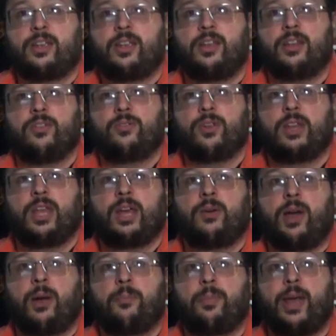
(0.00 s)
in the video,
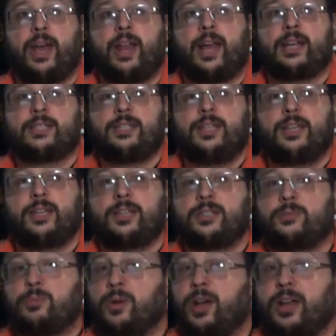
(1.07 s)
how badass he
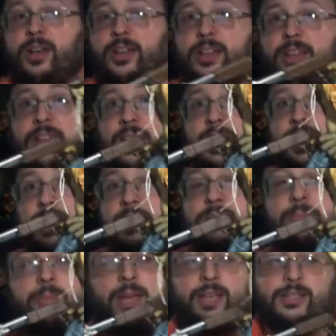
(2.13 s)
is, but he's
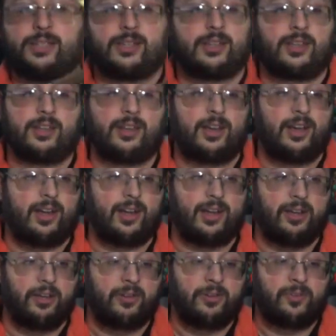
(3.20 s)
amazing.
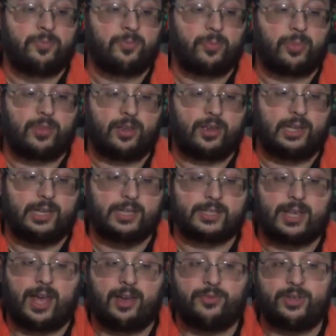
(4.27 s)
He
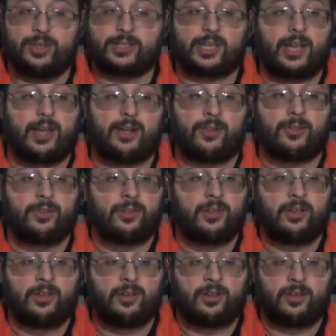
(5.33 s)
is heavy as hell.
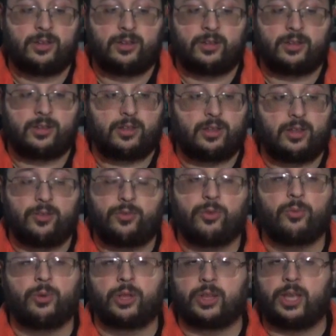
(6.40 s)
If
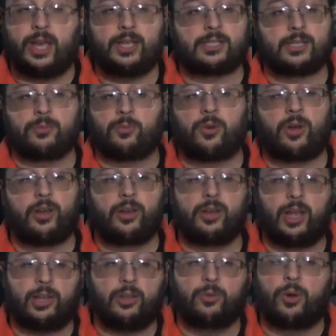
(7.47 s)
you really hate someone
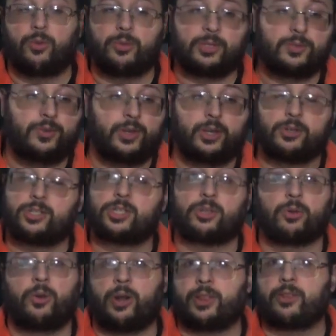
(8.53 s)
and you own this figure, just
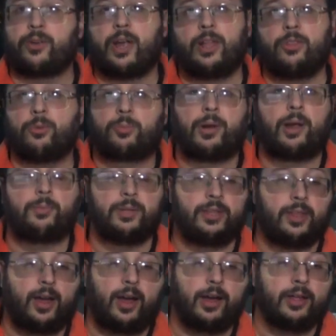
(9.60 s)
throw it at their head, they'll probably
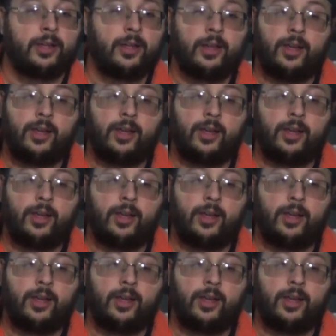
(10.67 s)
die.